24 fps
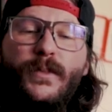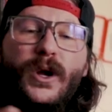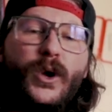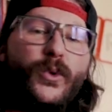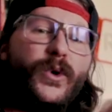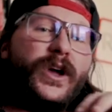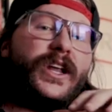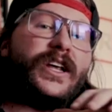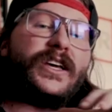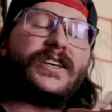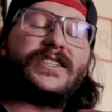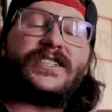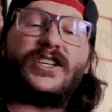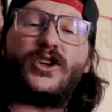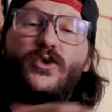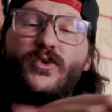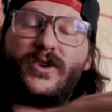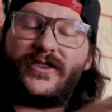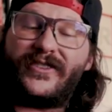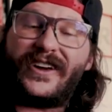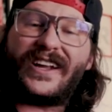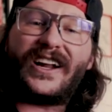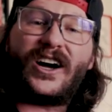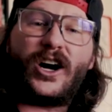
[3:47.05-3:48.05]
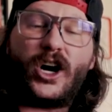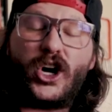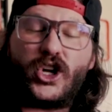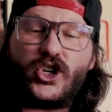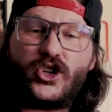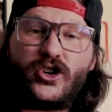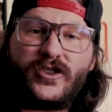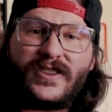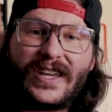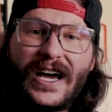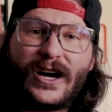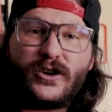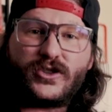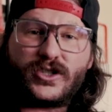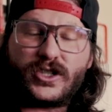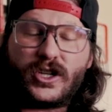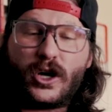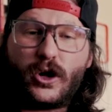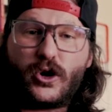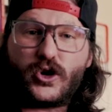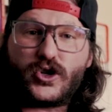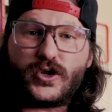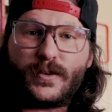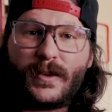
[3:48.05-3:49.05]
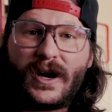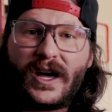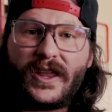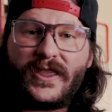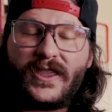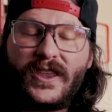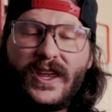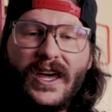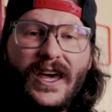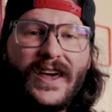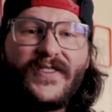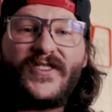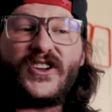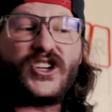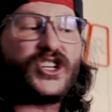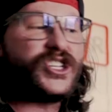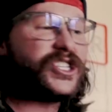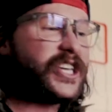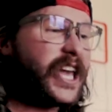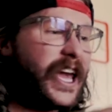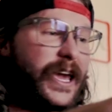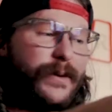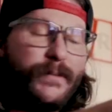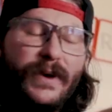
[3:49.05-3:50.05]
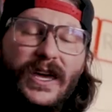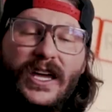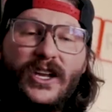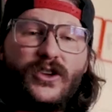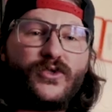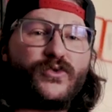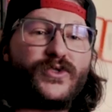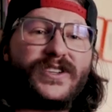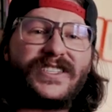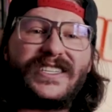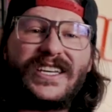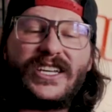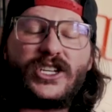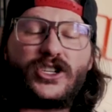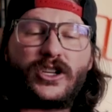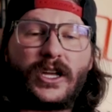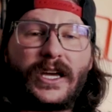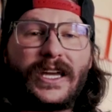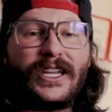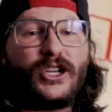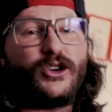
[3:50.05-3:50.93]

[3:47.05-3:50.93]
But I want you to consider what if you had $100,000 a month that just came in residually,